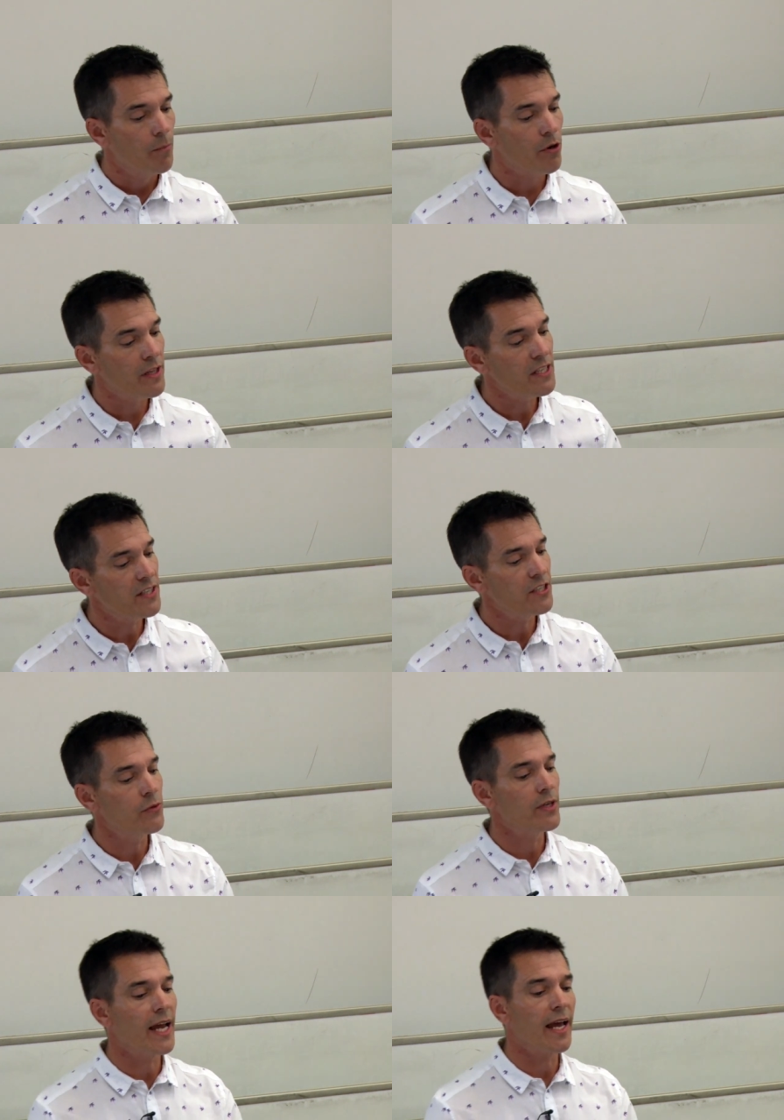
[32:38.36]
But on this
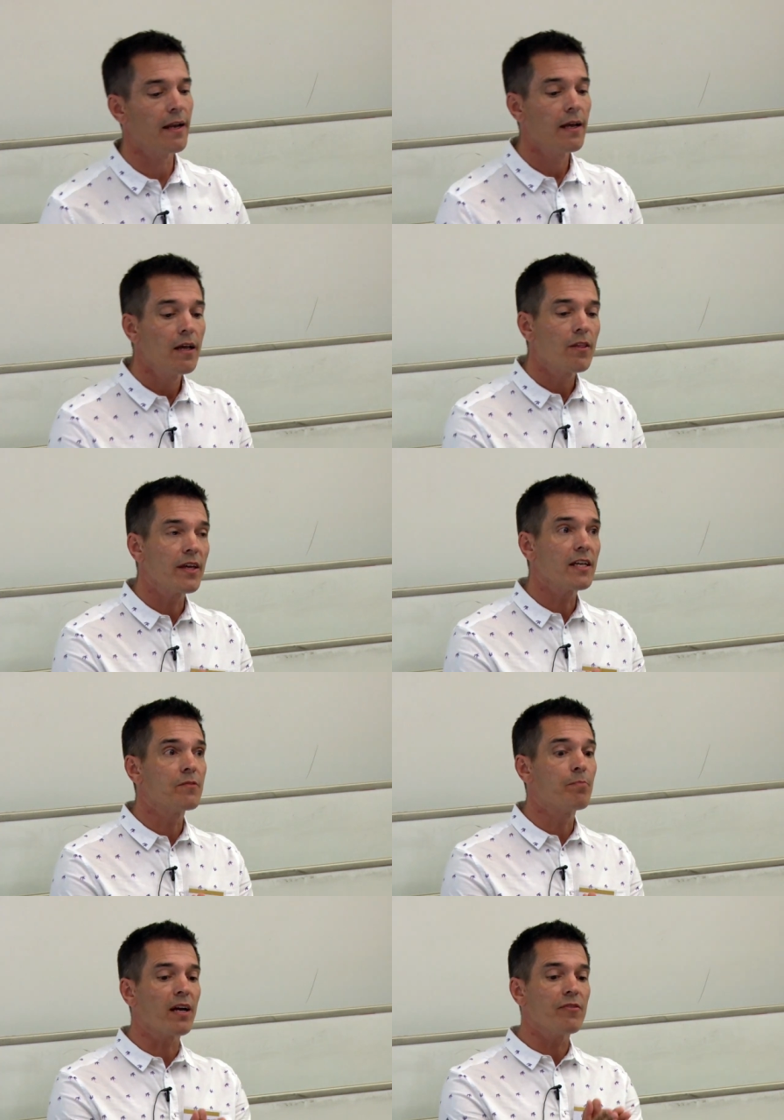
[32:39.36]
issue again,
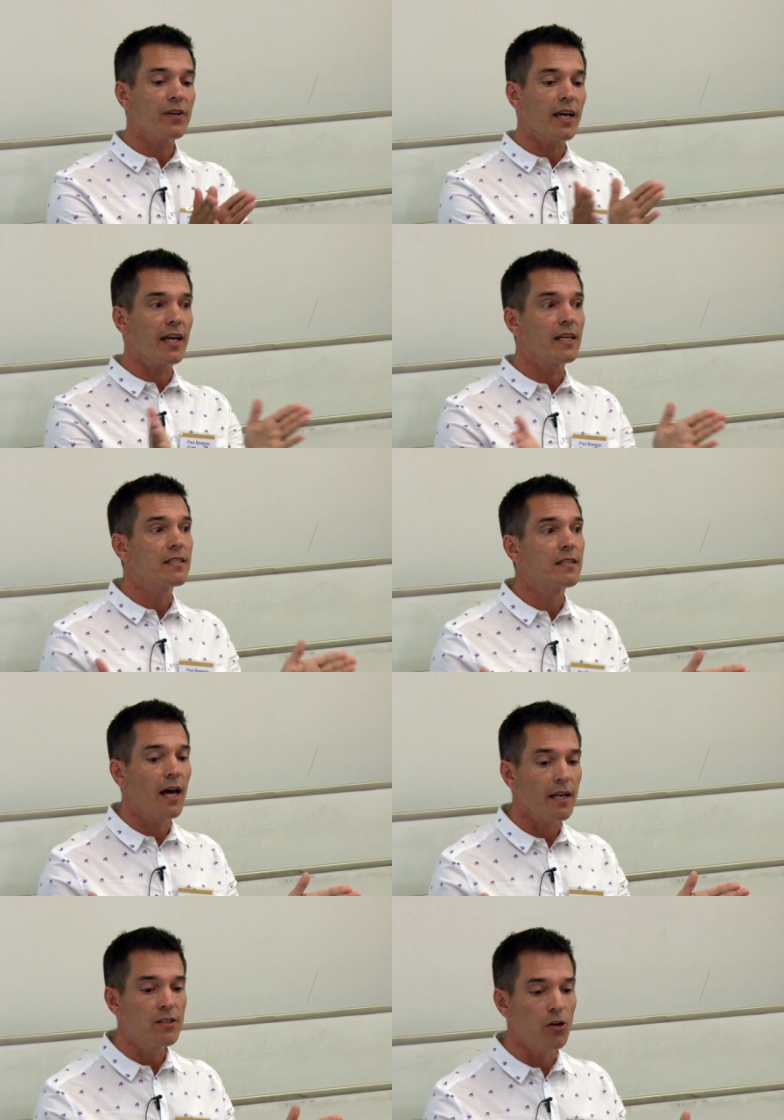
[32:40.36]
things bifurcate
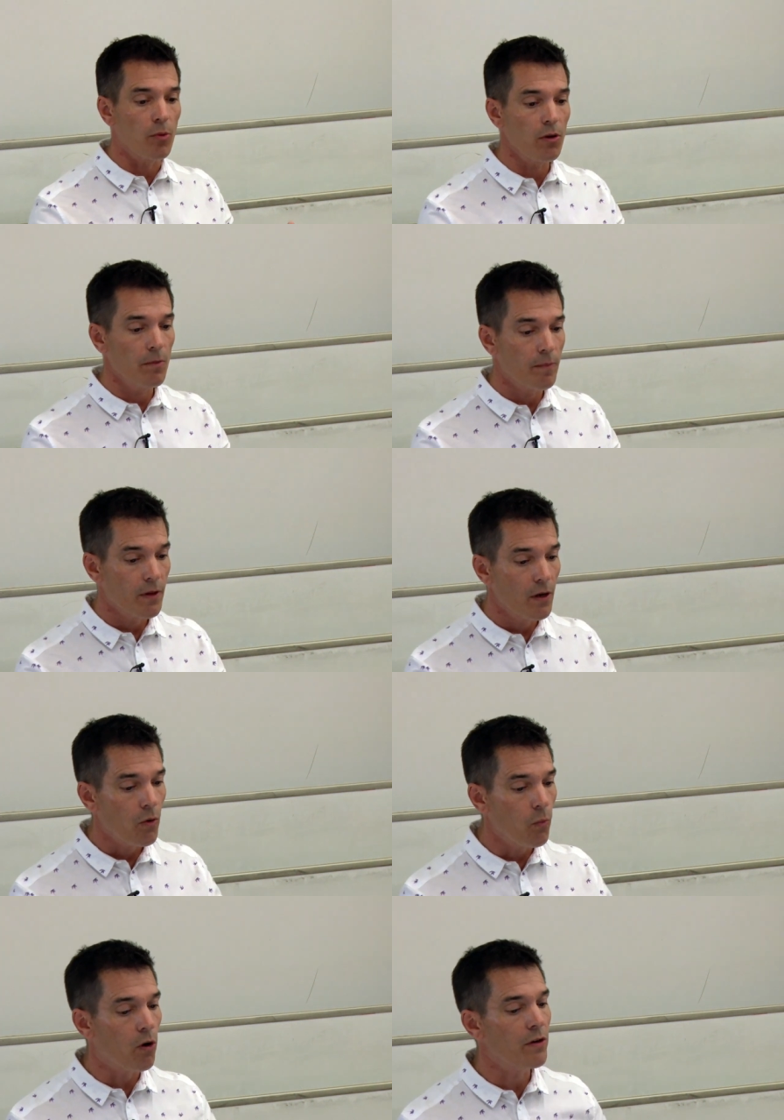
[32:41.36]
and double,
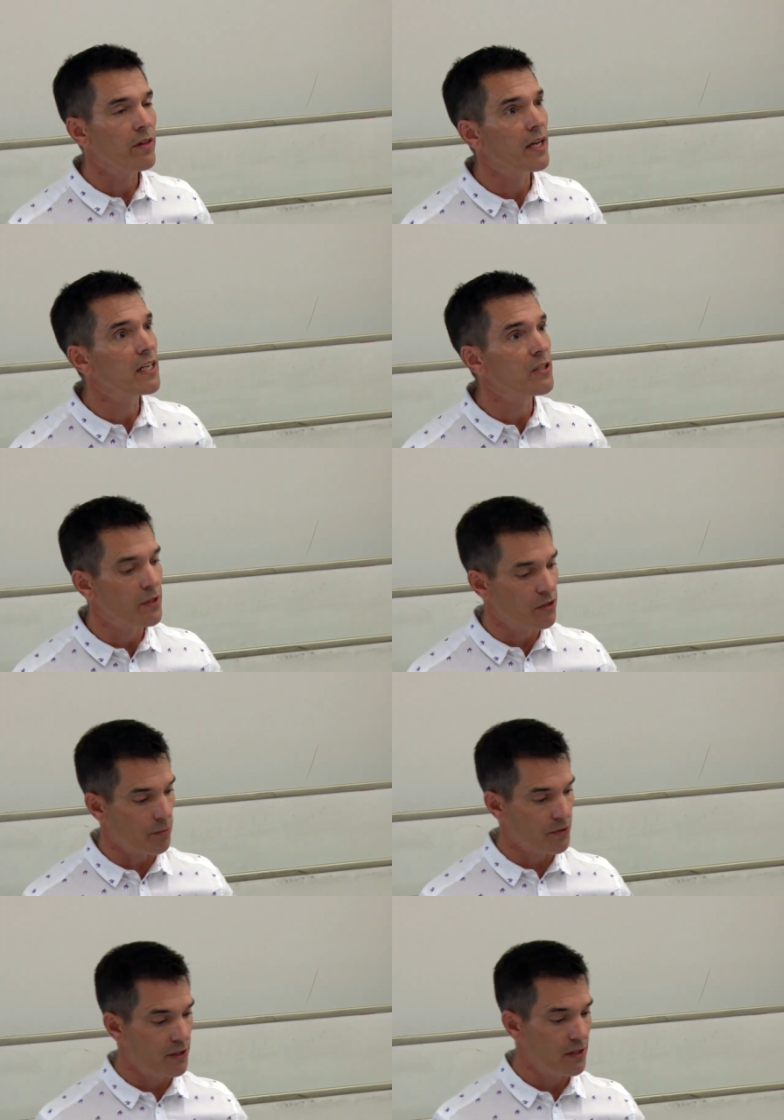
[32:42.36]
one thing into its
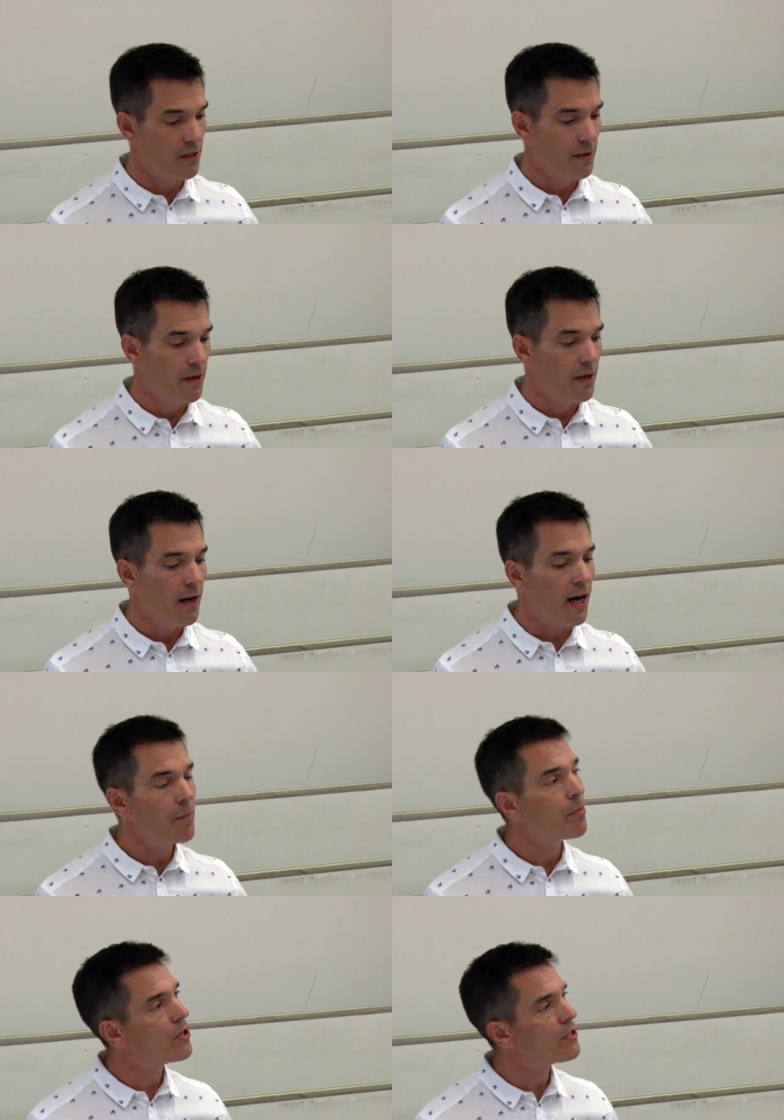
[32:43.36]
opposite.
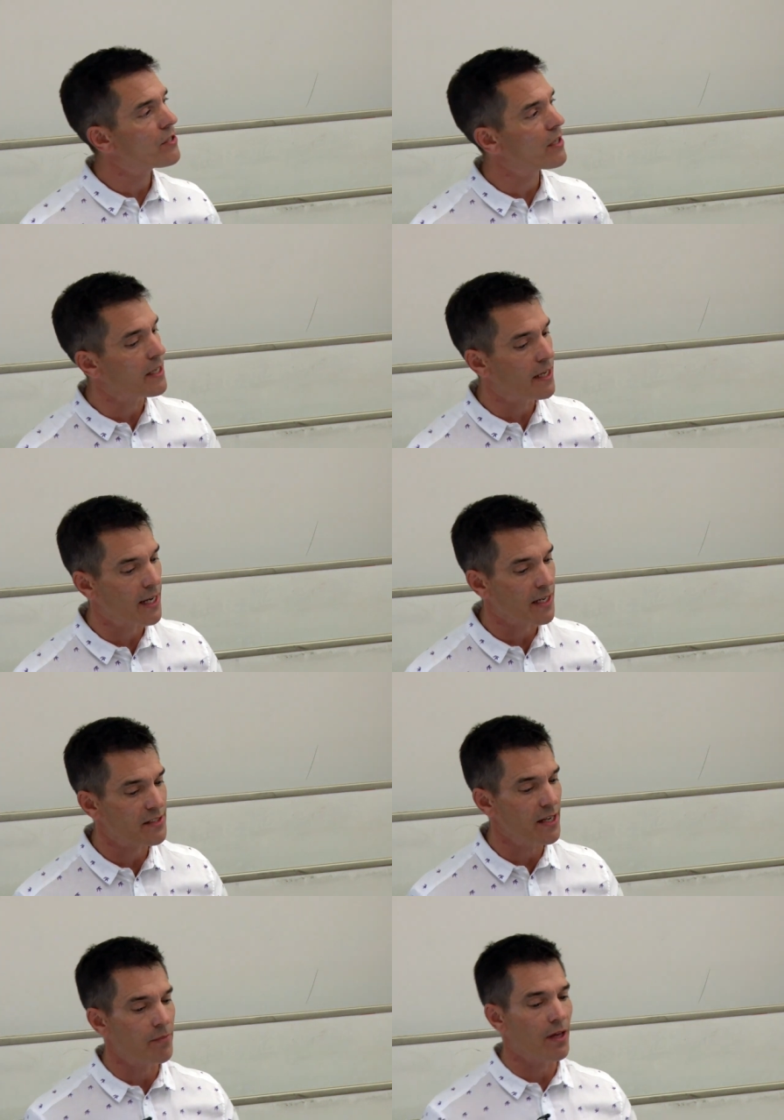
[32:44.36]
I personally can
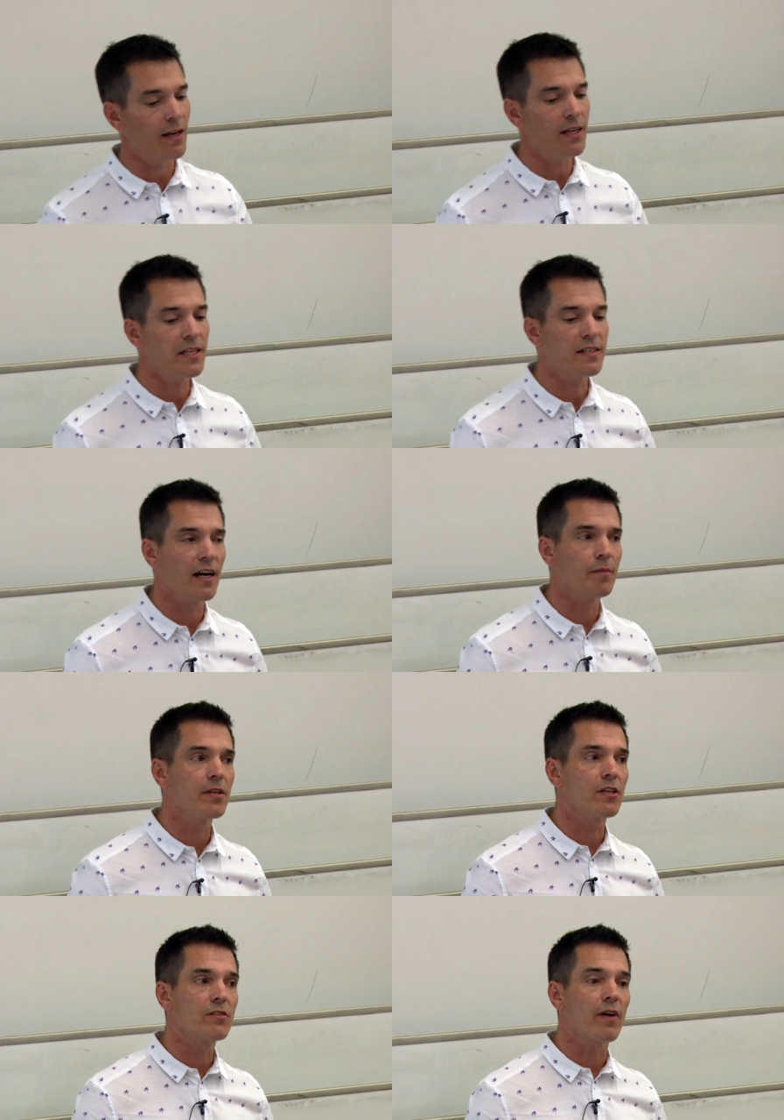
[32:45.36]
accept that Lee died
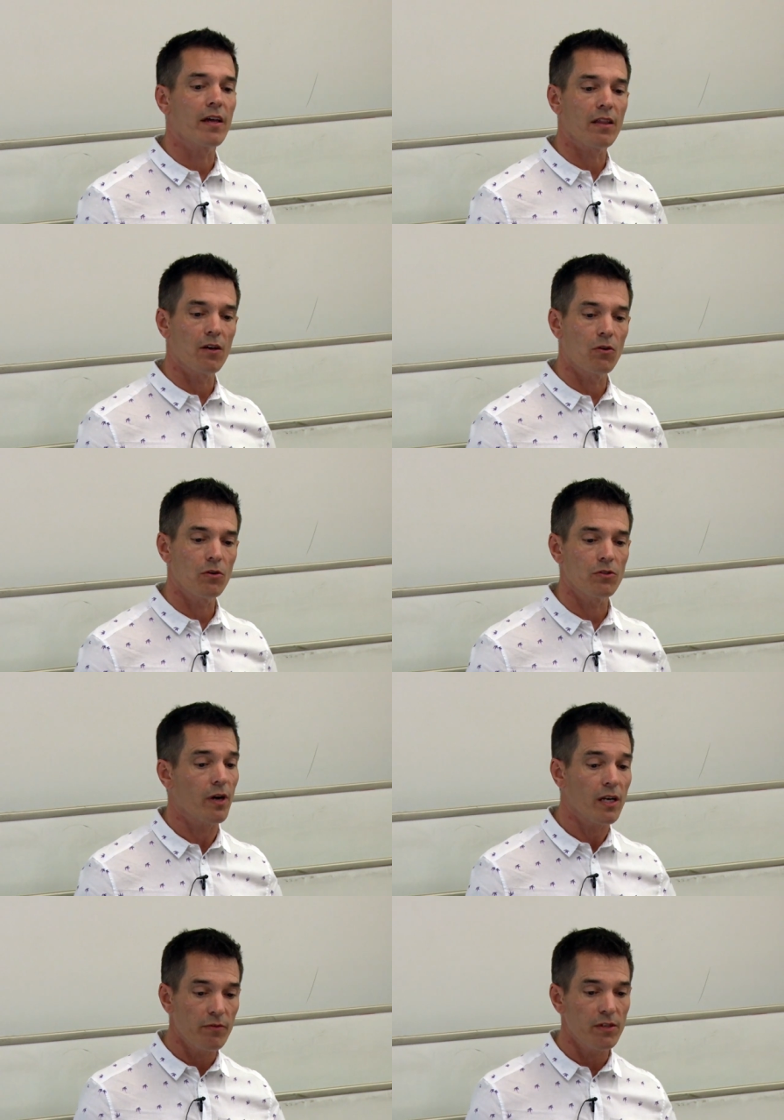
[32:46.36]
because of either cause
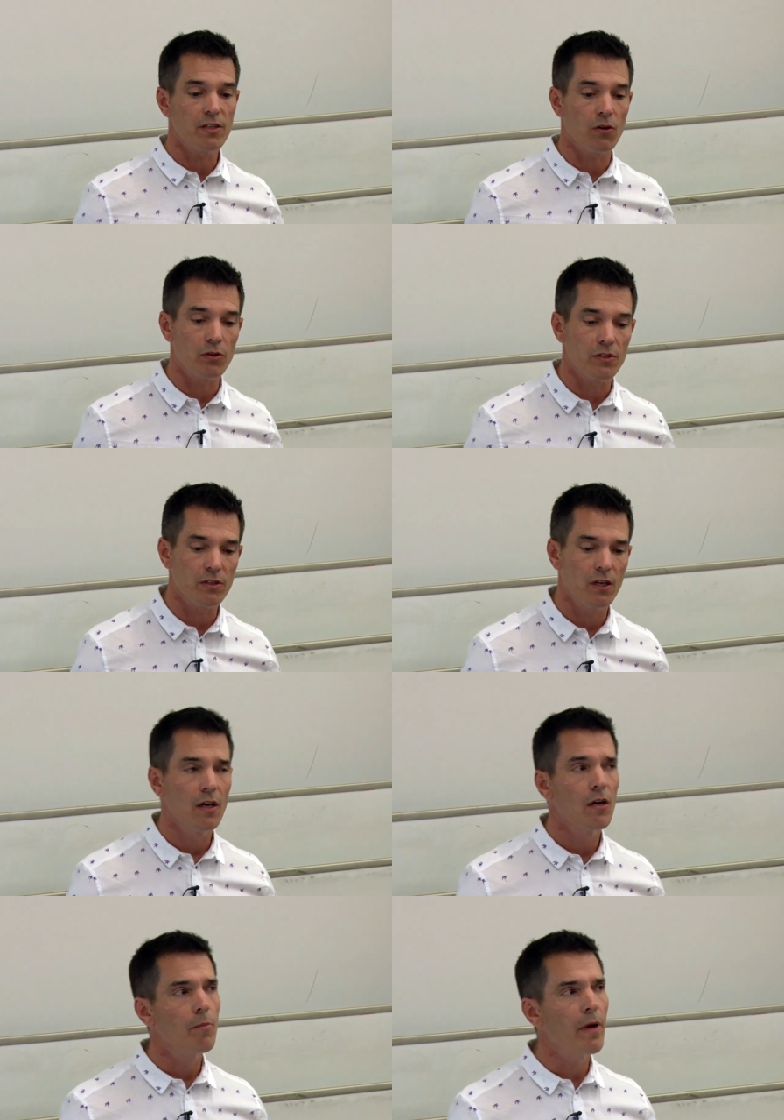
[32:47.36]
or any of these causes.
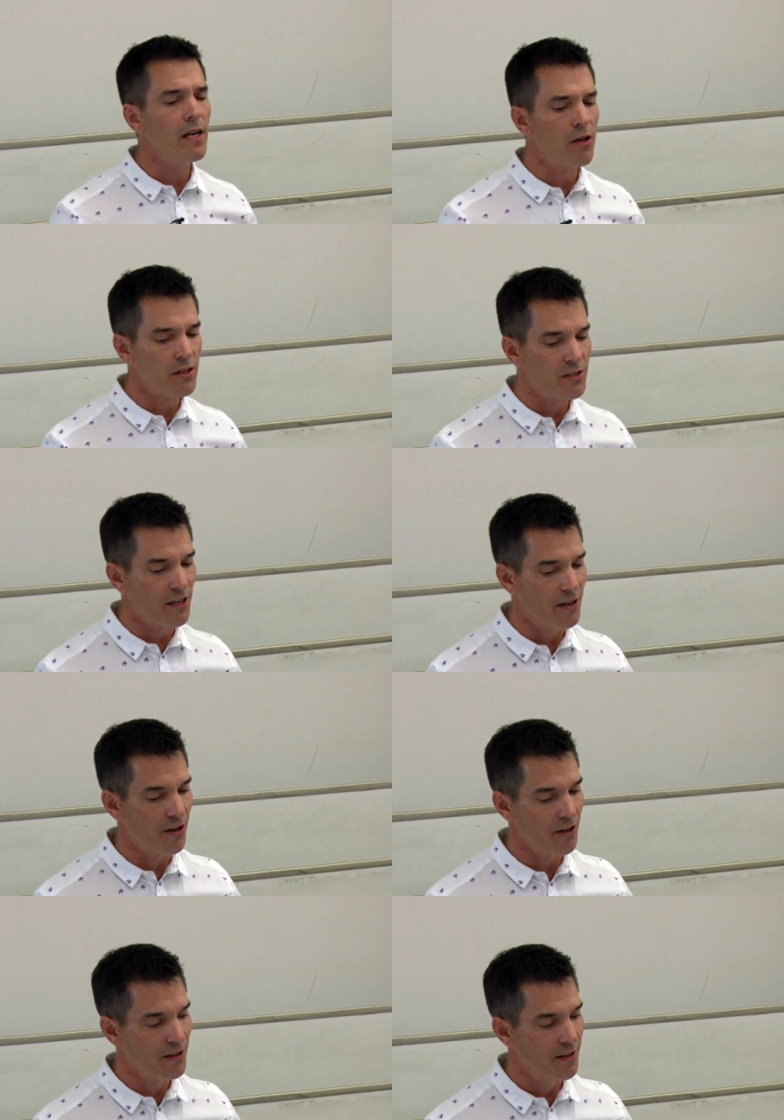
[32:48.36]
Many others
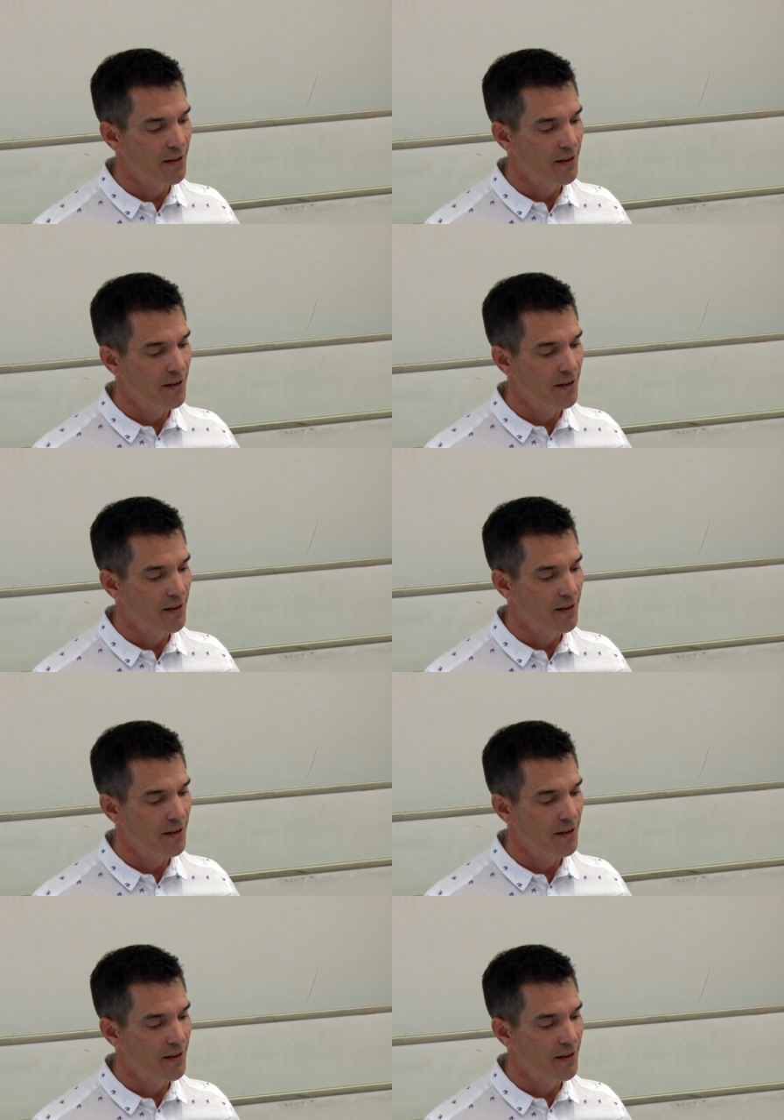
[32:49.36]
cannot.